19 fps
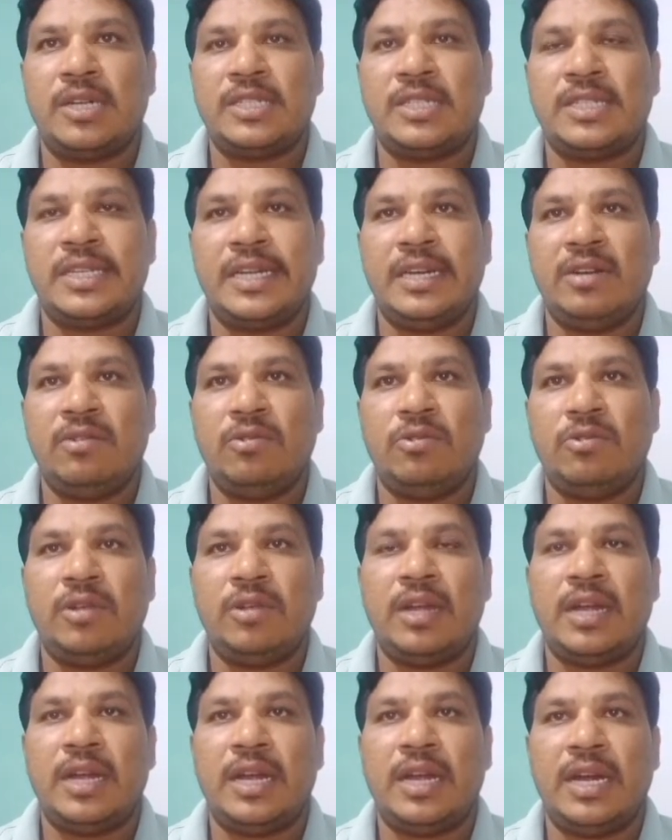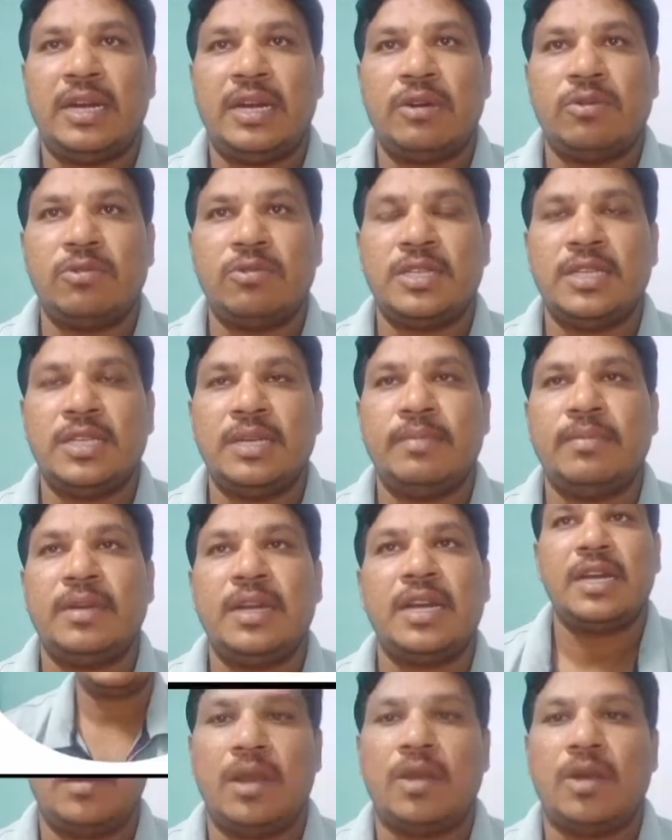parts include Androecium
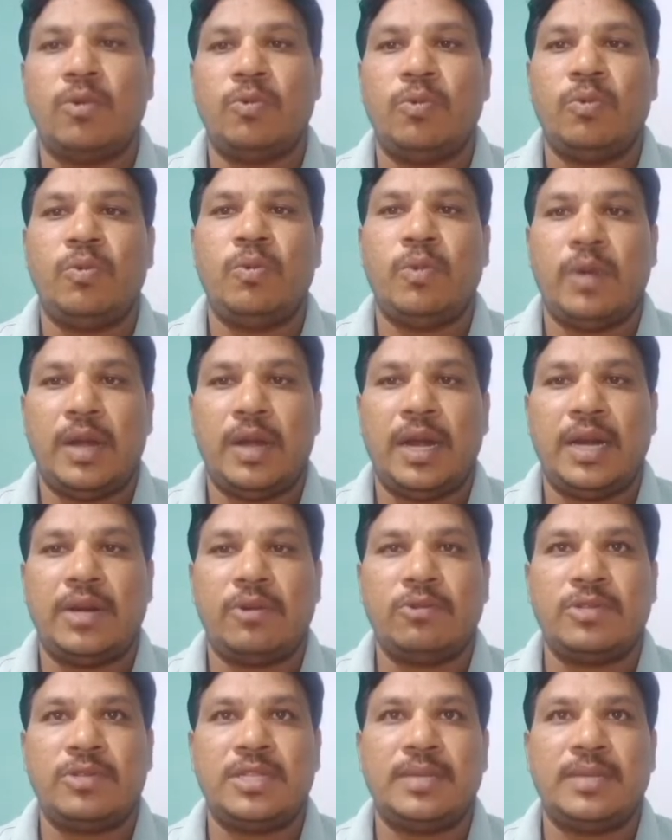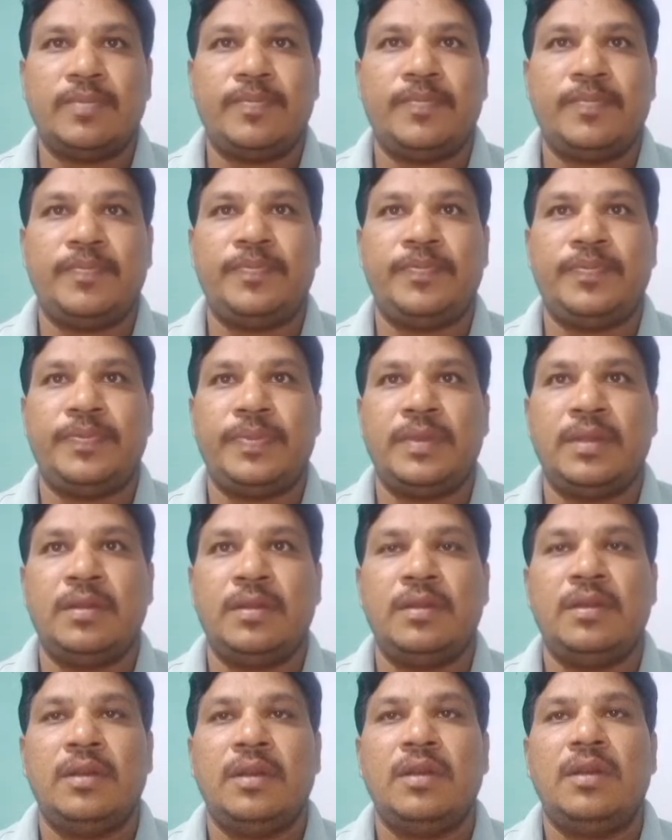and Gynoecium. Androecium.
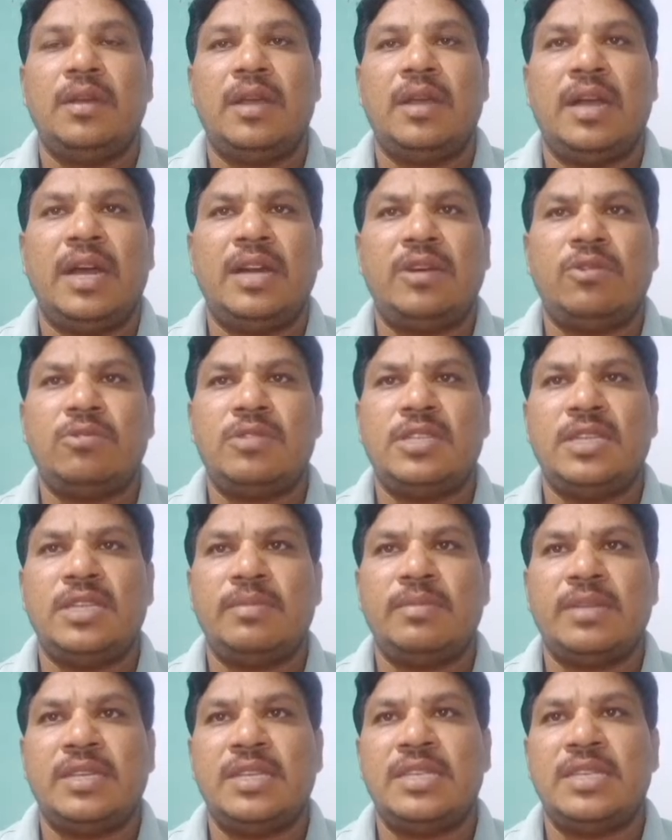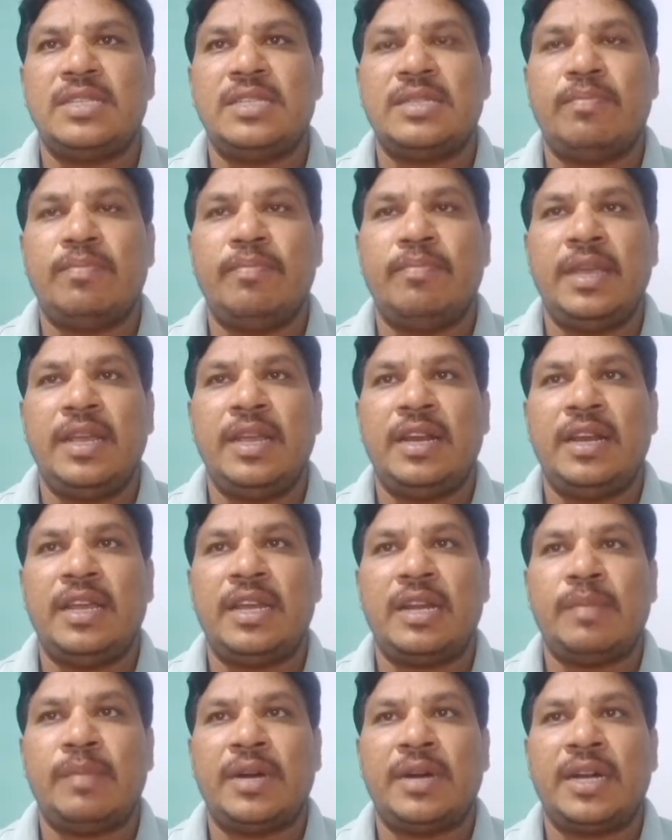Androecium is
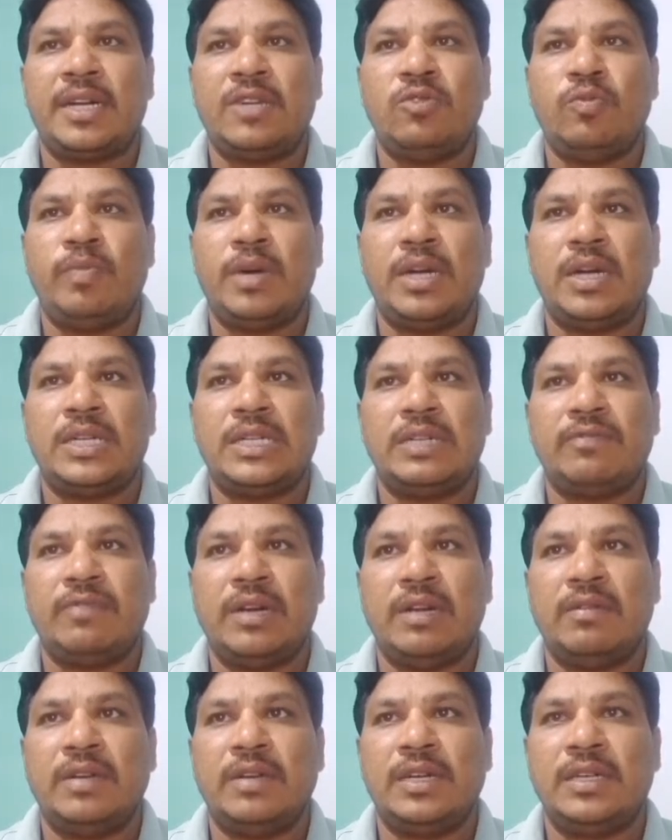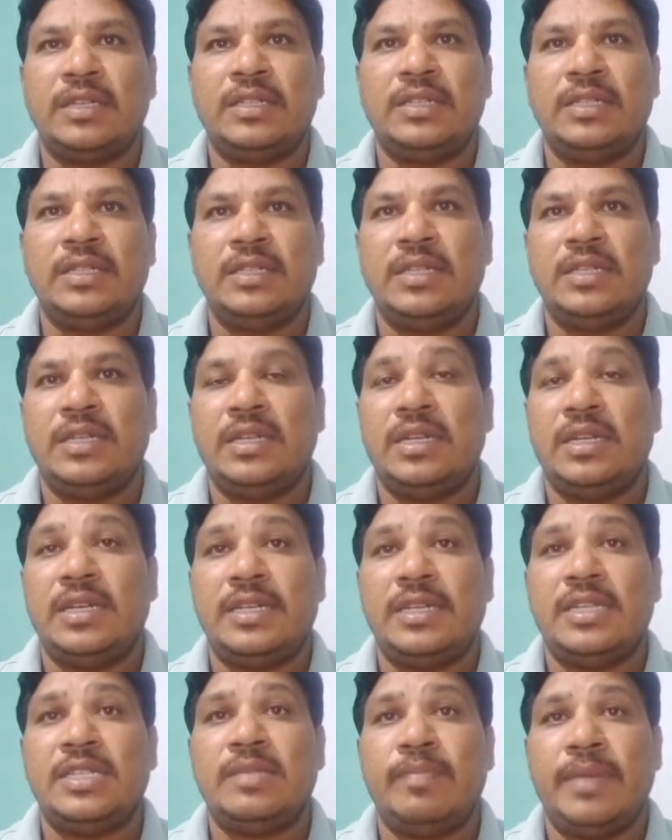male reproductive part of flower.
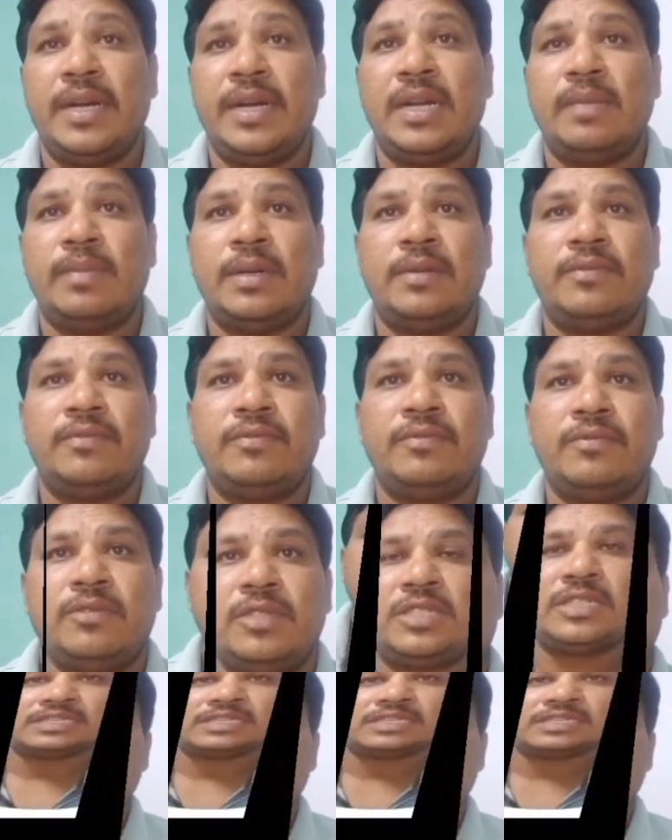It is made up of, if you